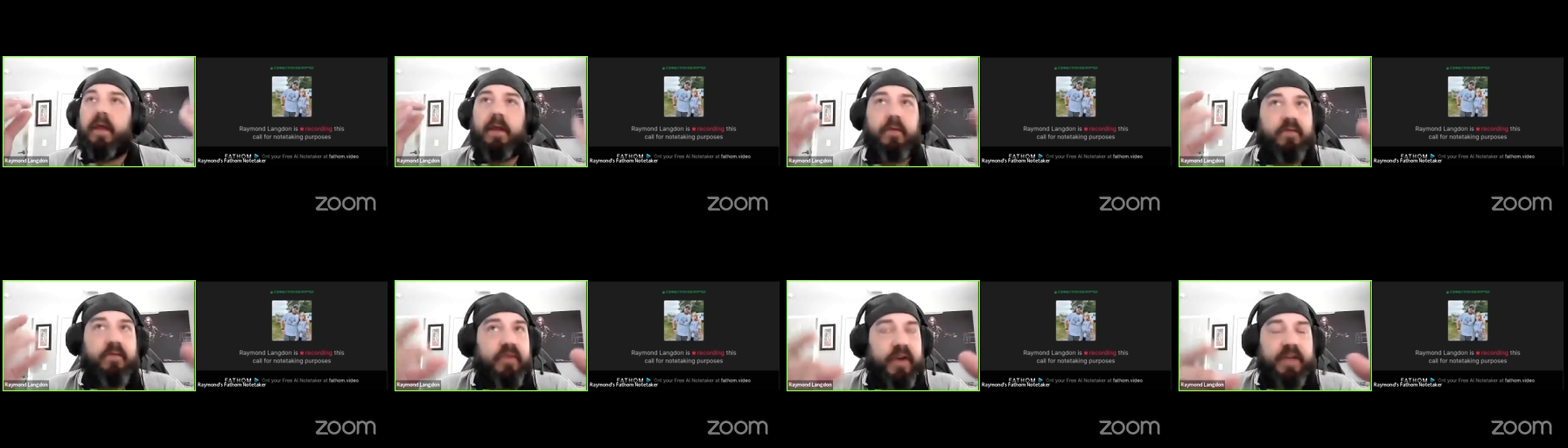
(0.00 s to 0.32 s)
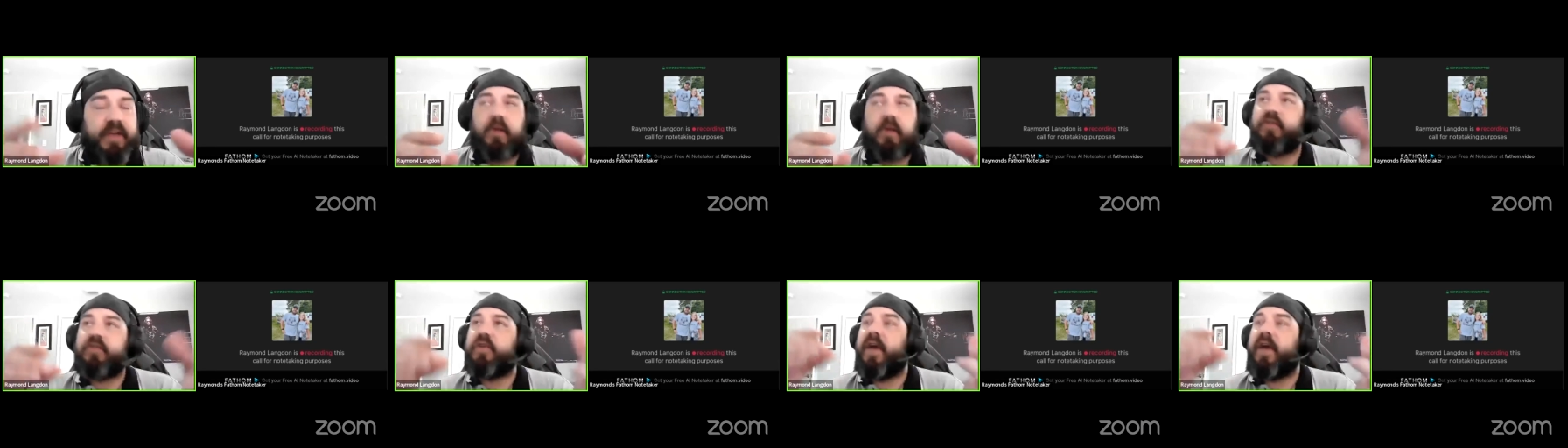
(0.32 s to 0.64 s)

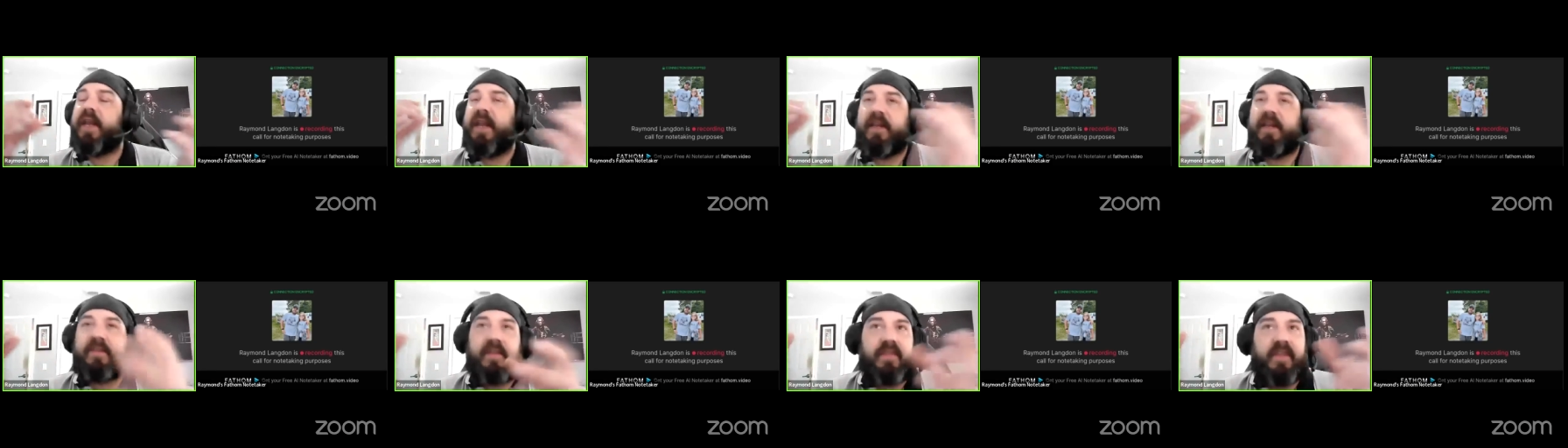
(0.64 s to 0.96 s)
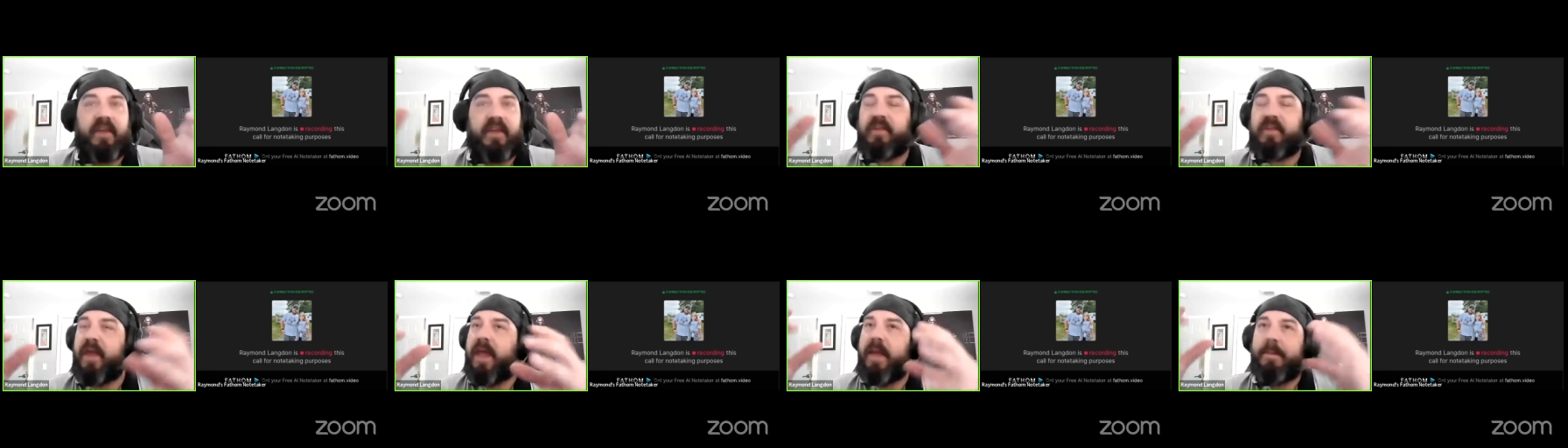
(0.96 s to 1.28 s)
video trainings and
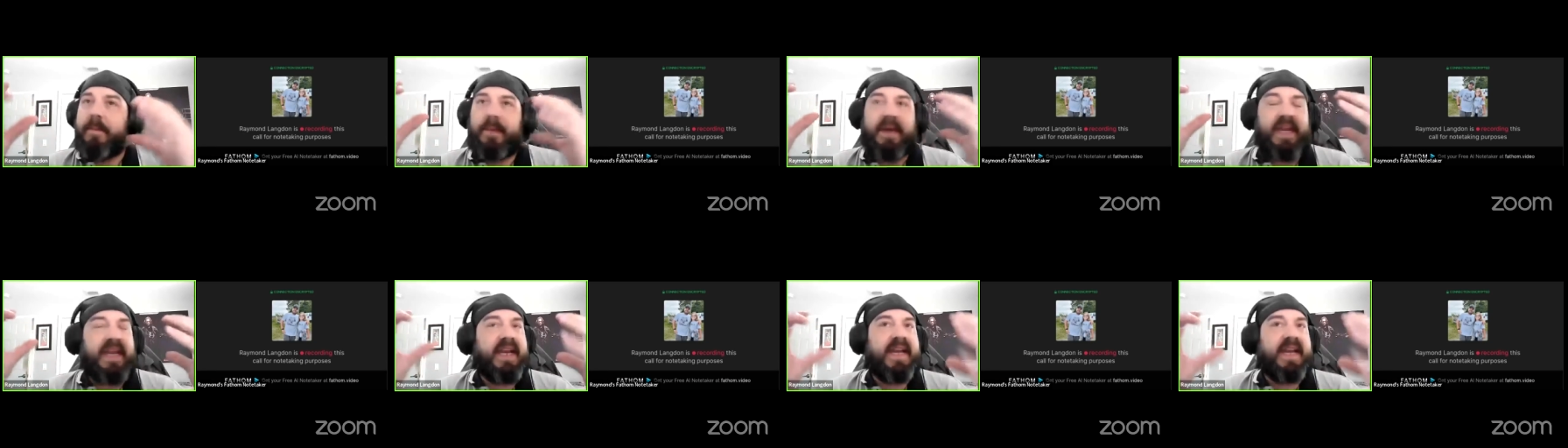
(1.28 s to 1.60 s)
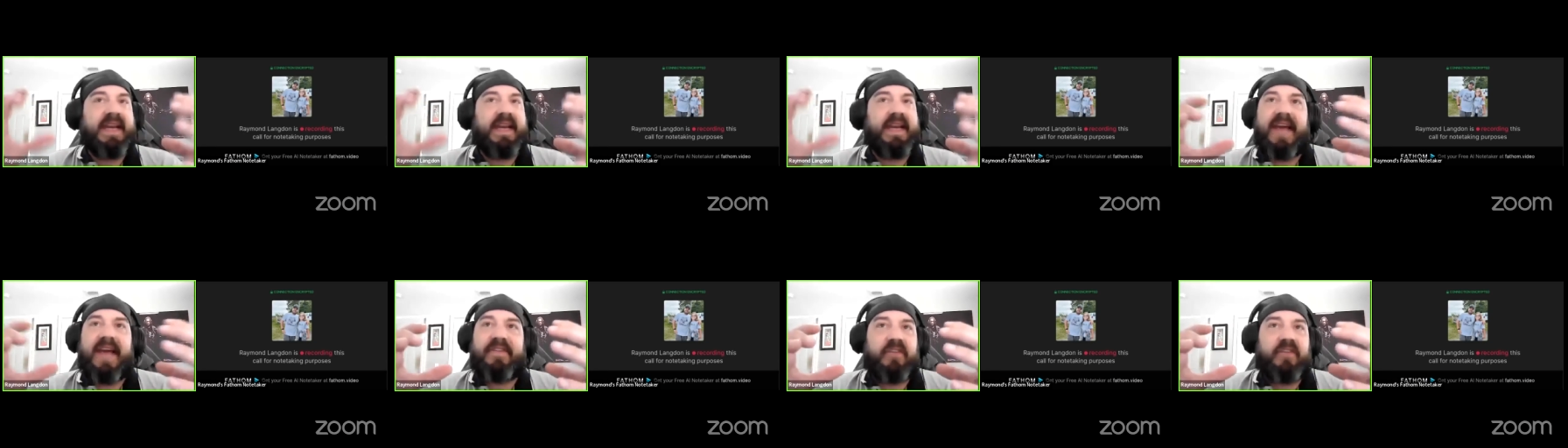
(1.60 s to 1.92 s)
this, but he
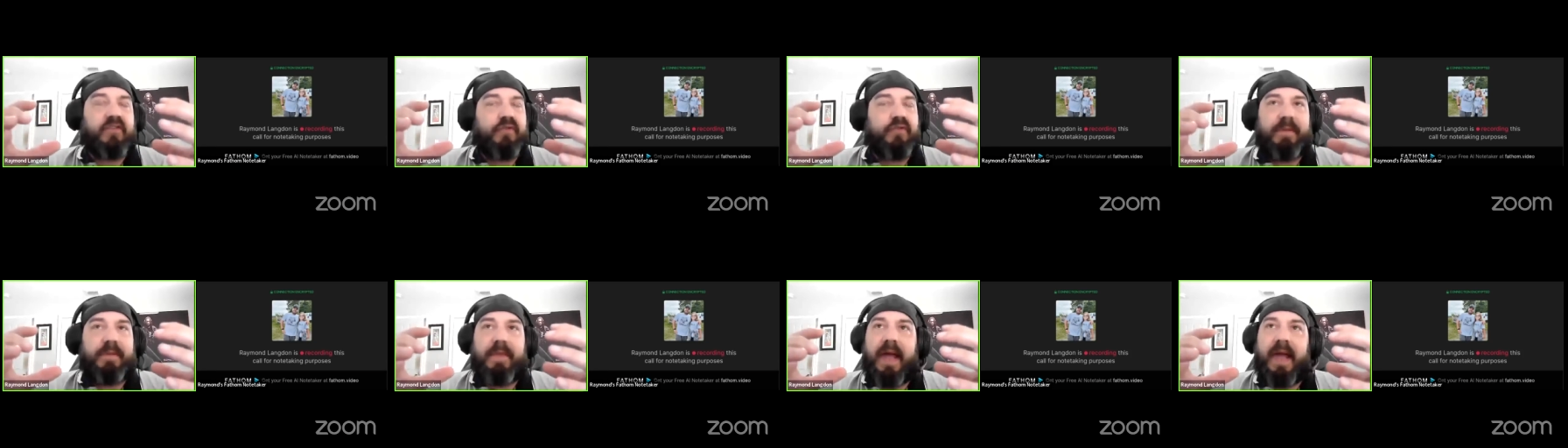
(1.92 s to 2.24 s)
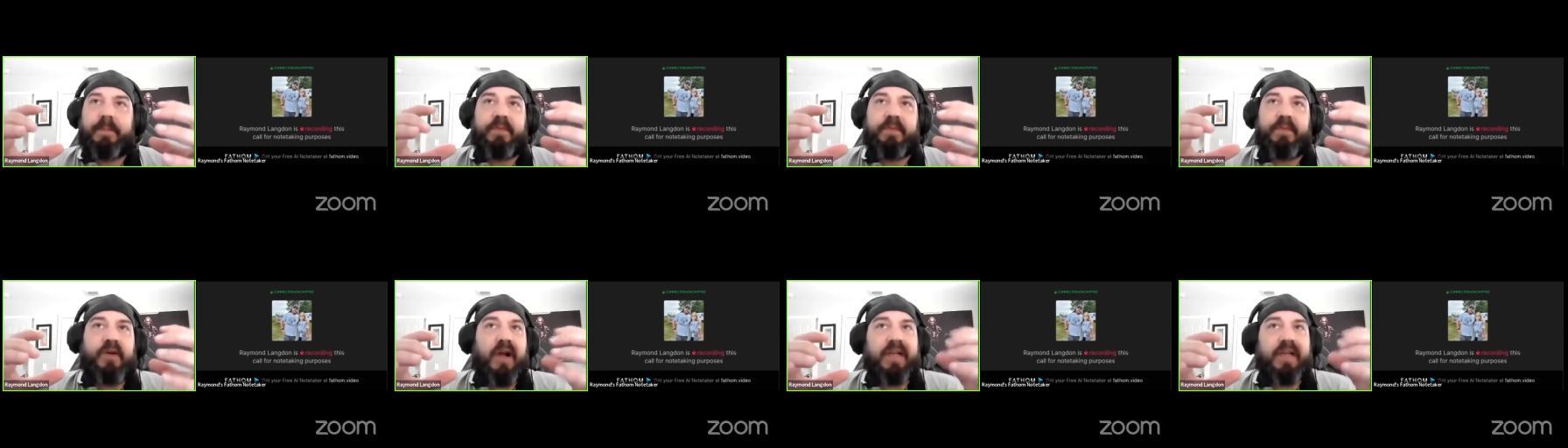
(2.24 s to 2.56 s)
didn't have a
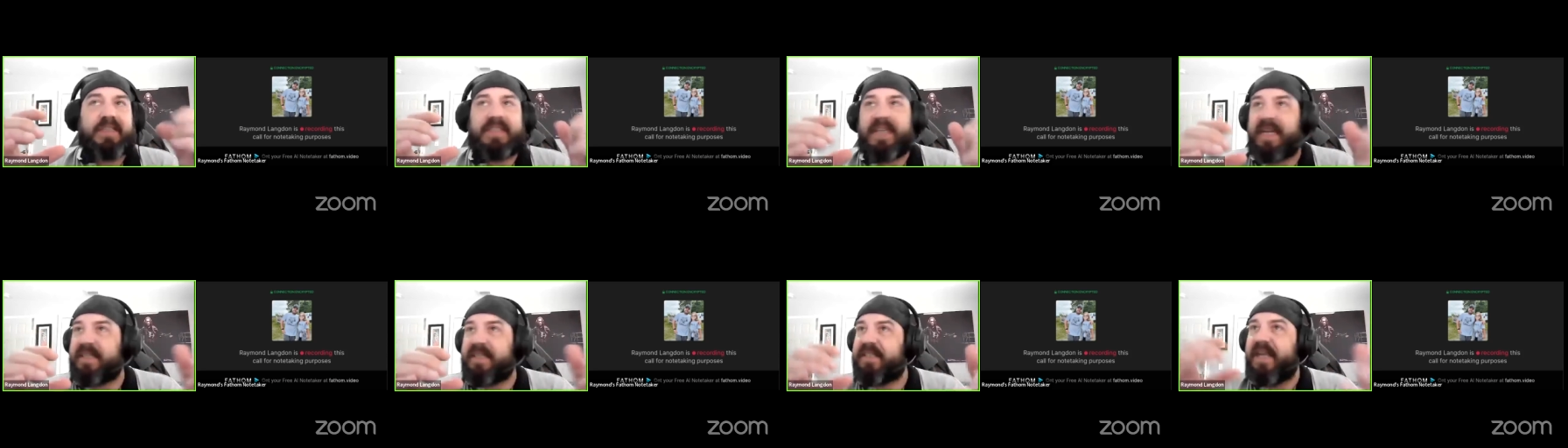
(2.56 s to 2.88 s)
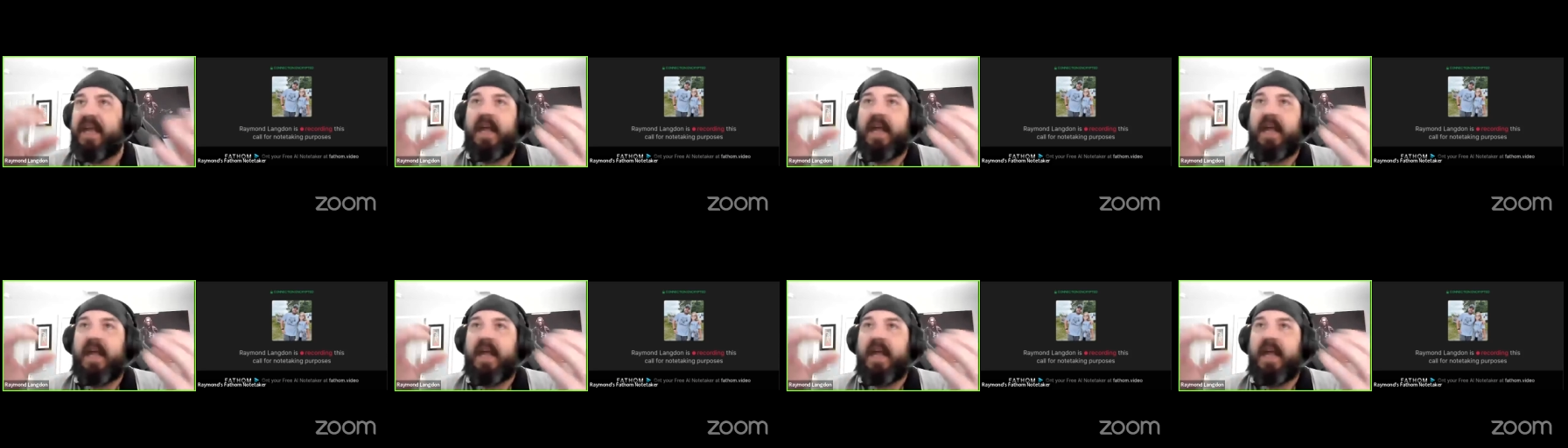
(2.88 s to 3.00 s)
streamlined process.